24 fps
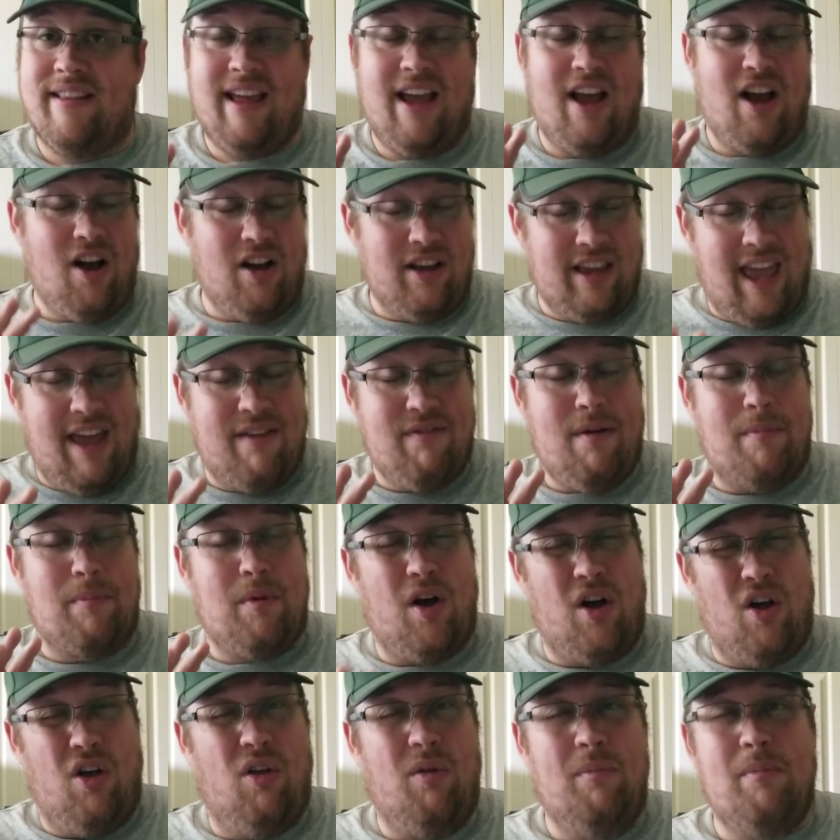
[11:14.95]
They gave up
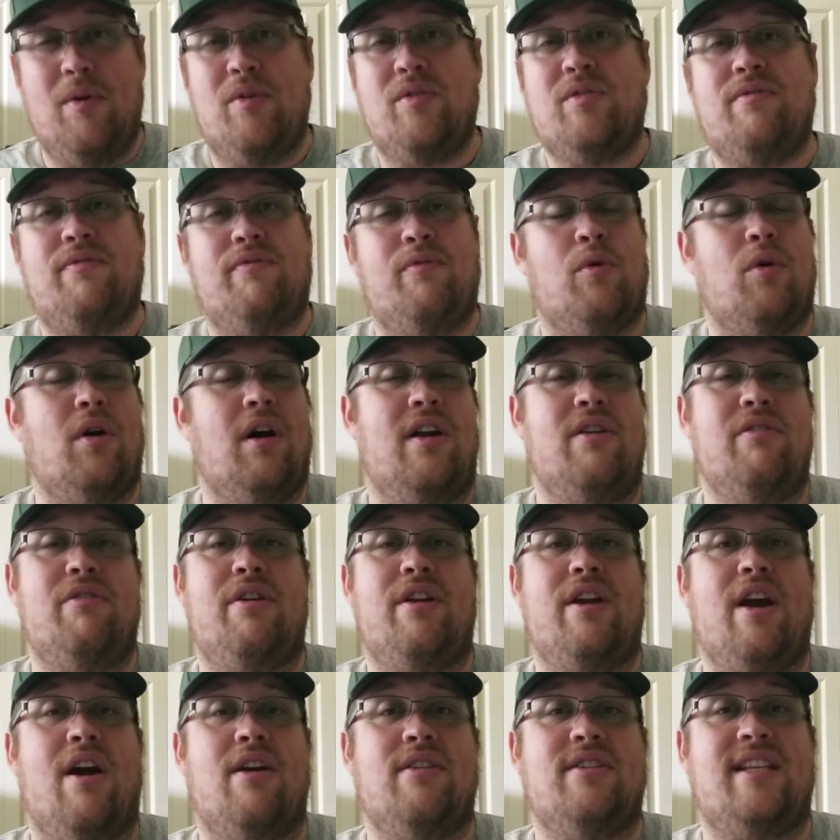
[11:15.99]
almost 400
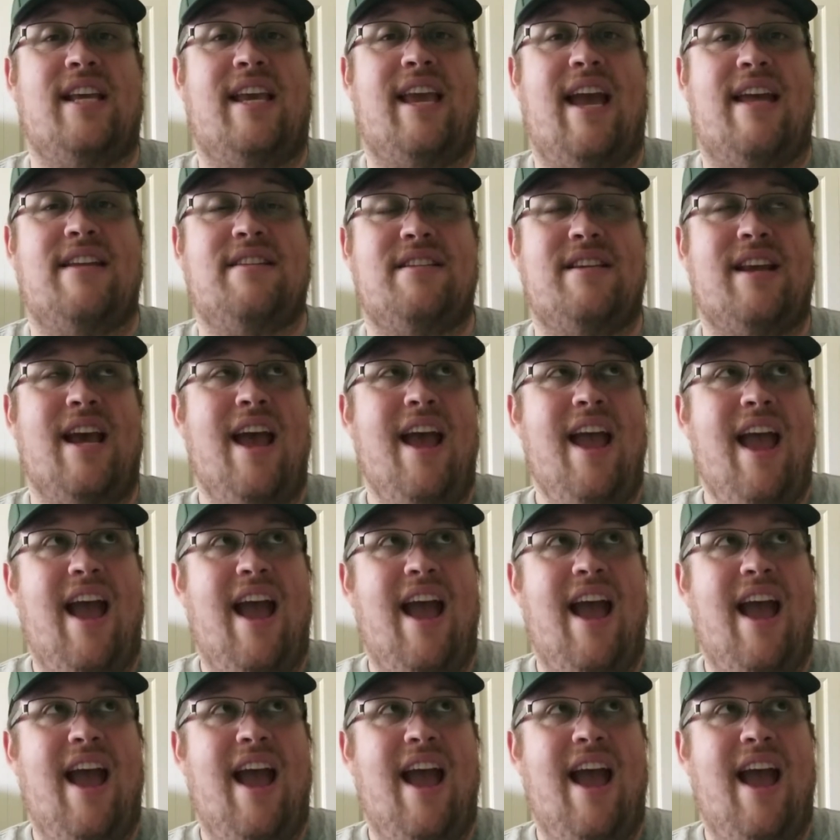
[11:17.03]
yards against,